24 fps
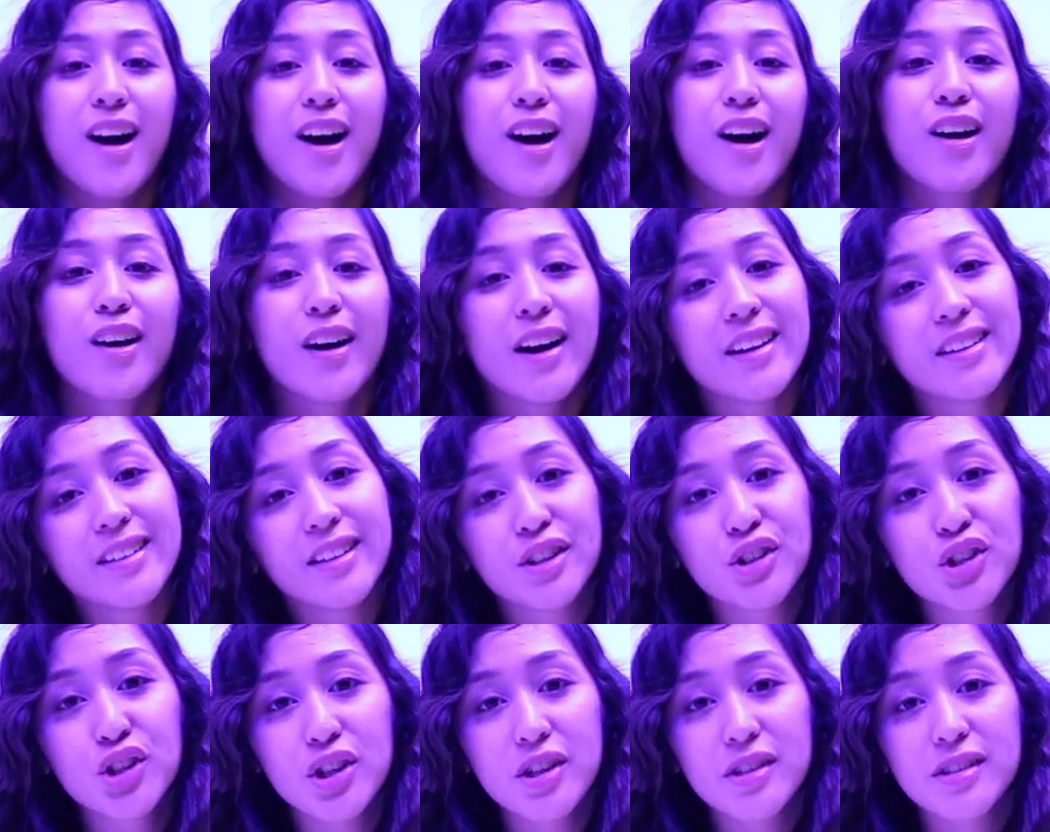Alright
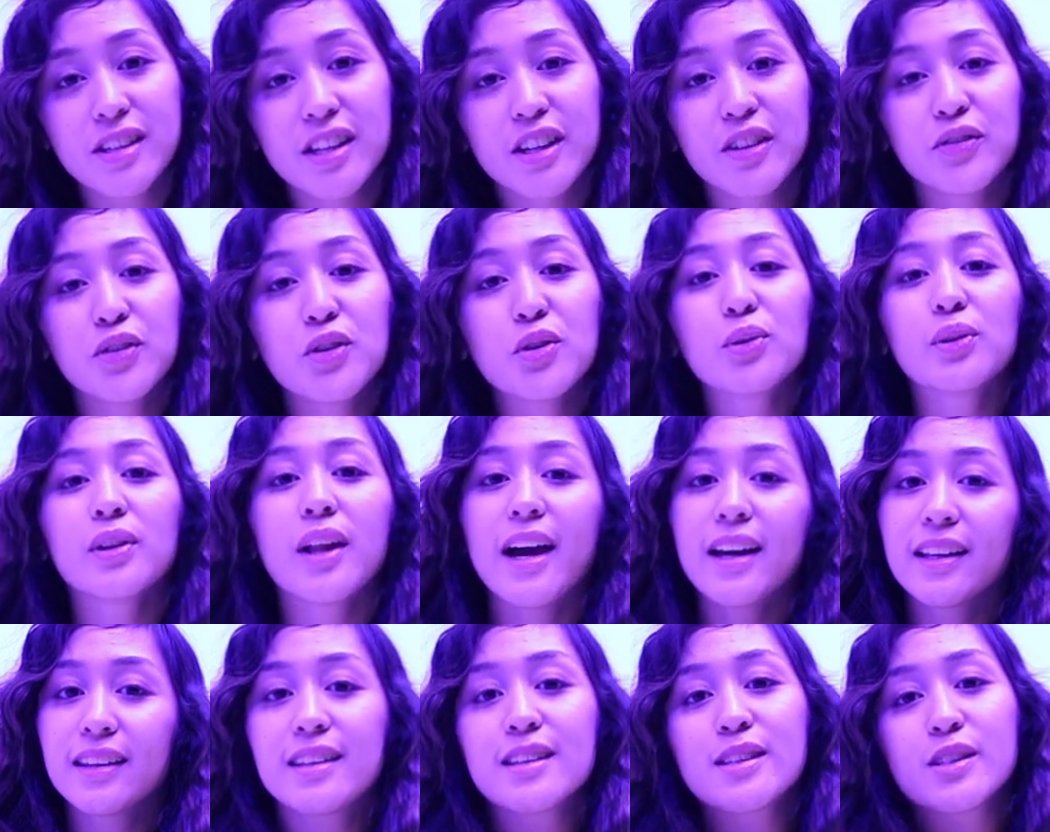ninjas, if you
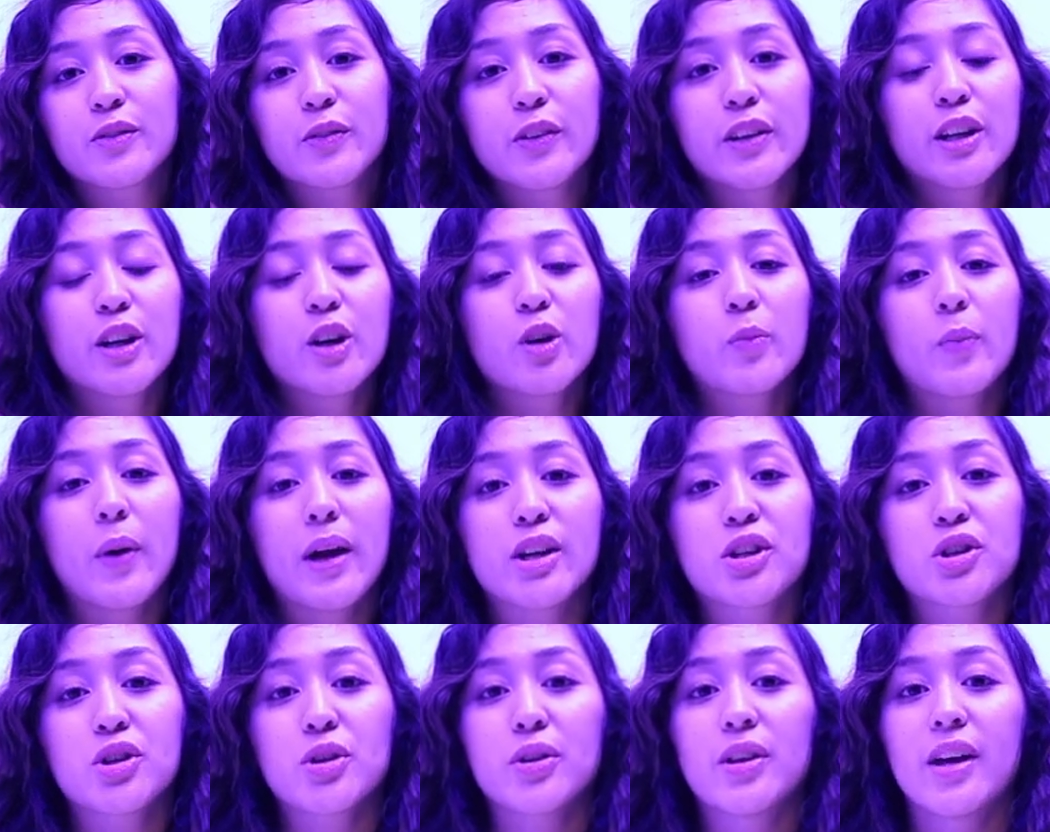like this video, make
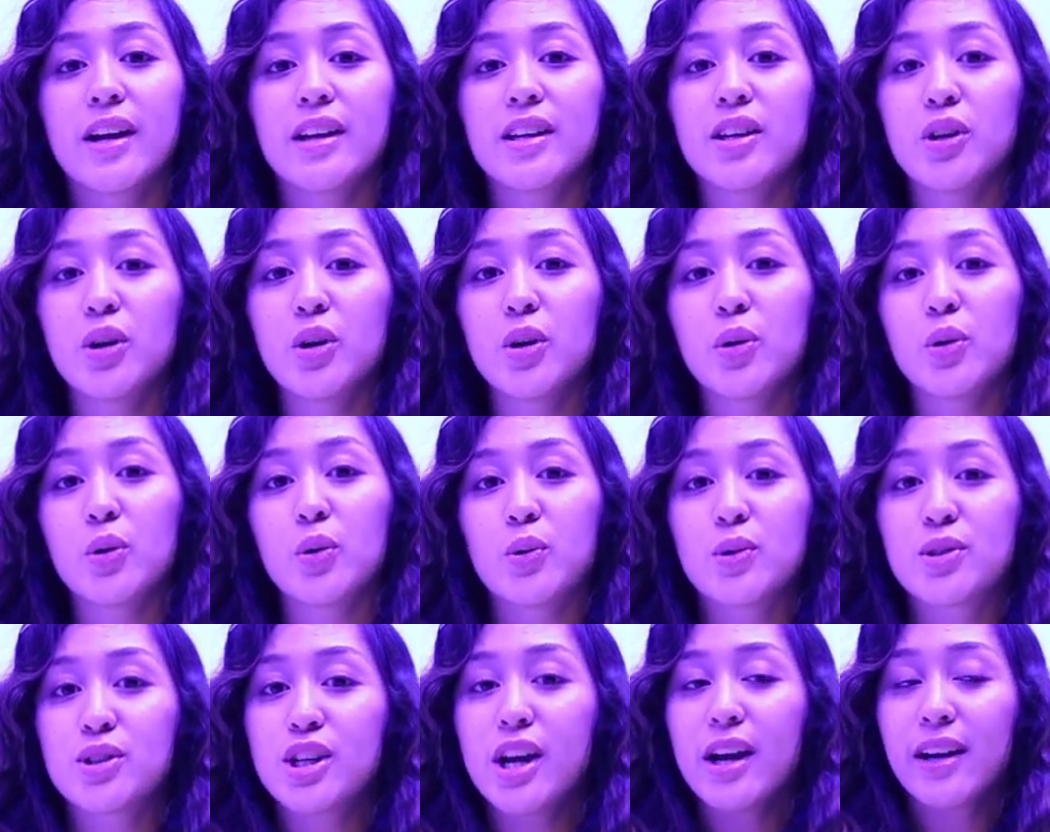sure that you
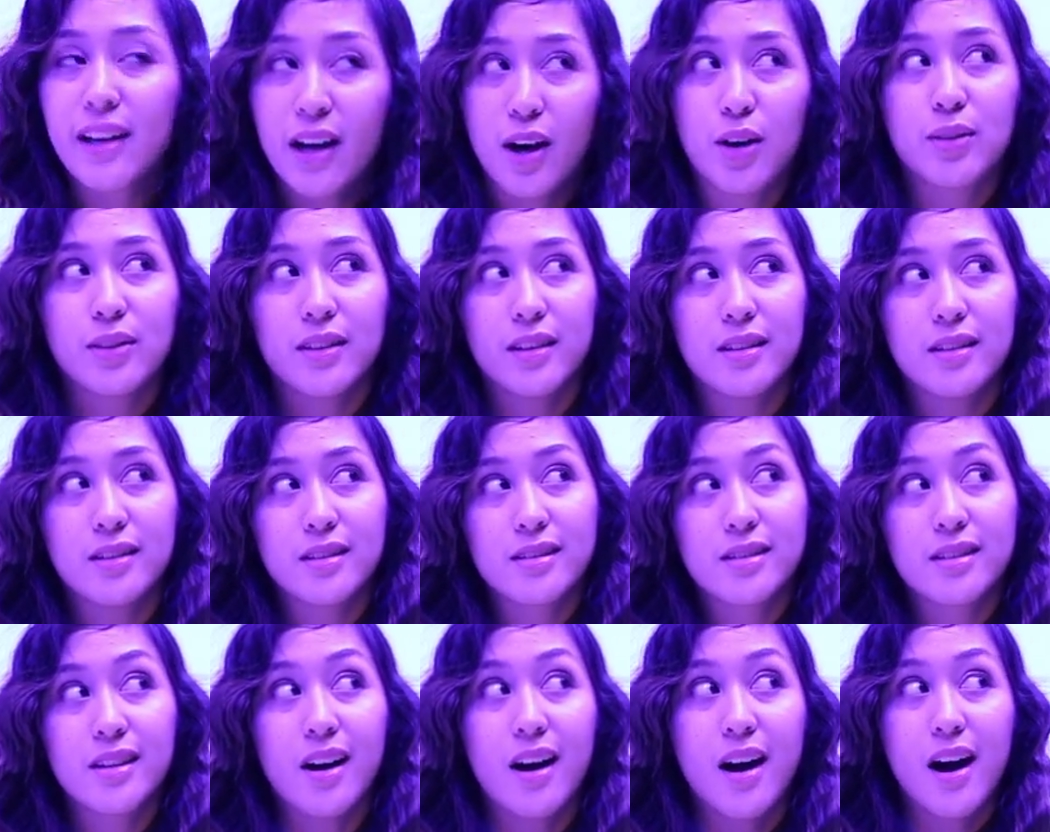check out these
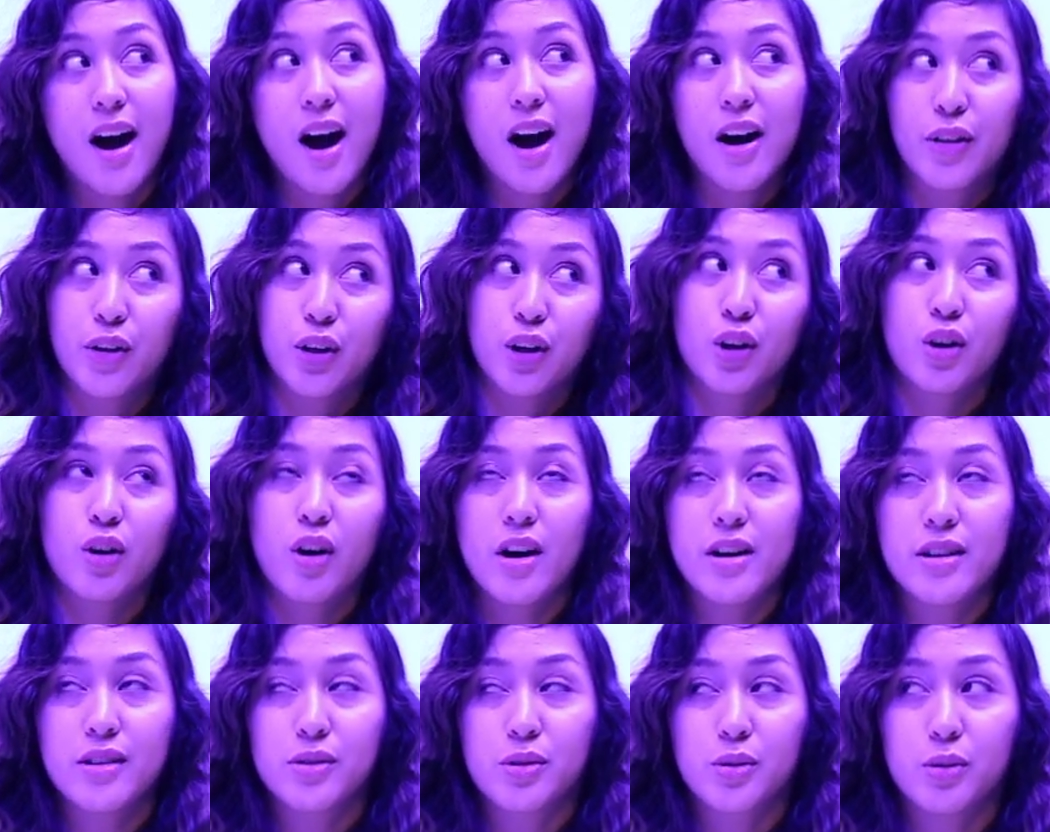other Karate
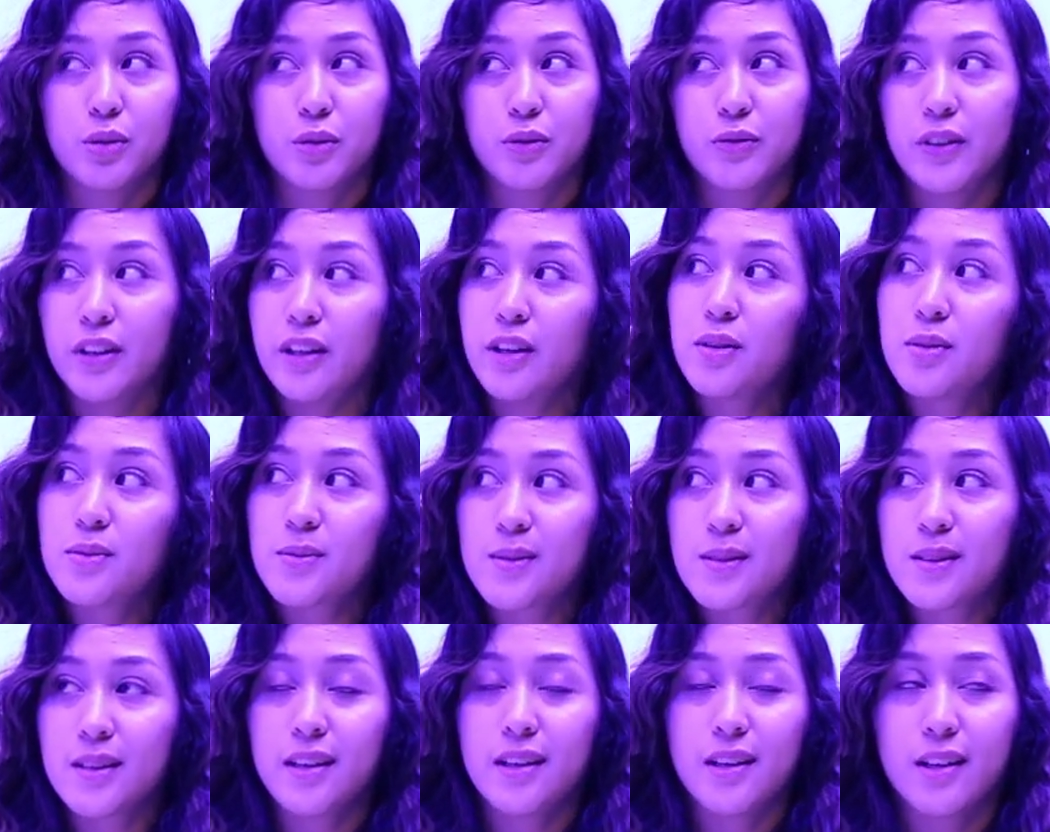School videos
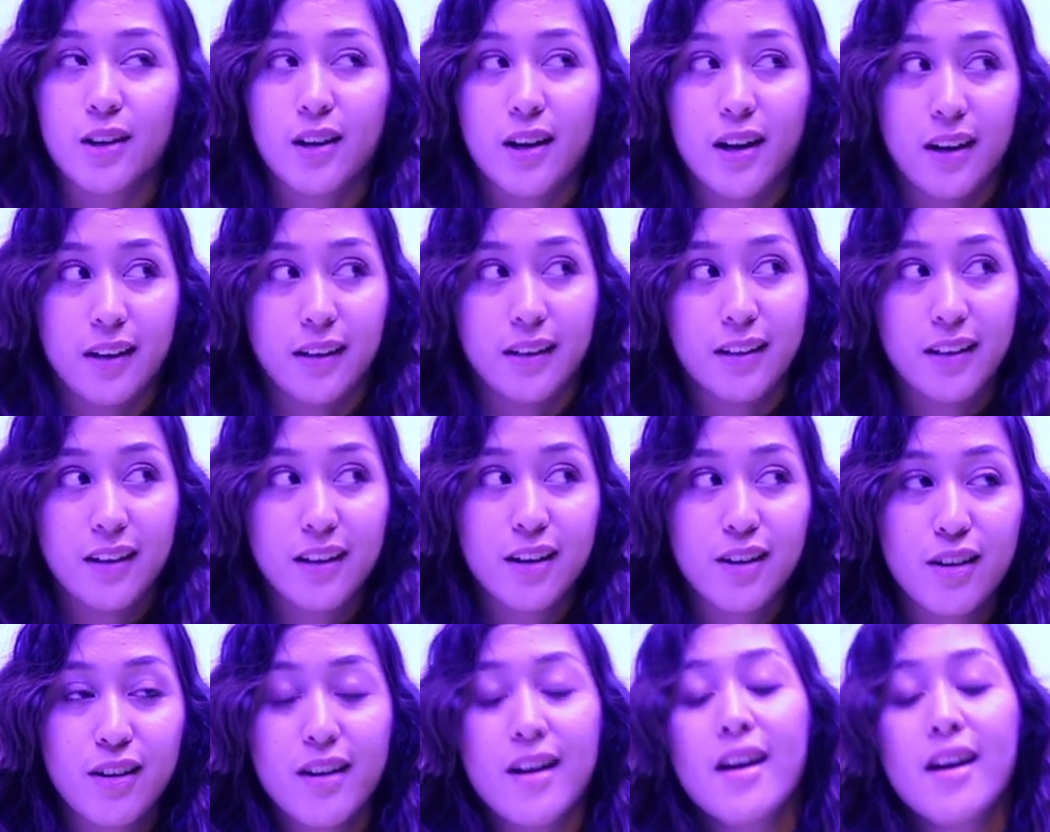here and here,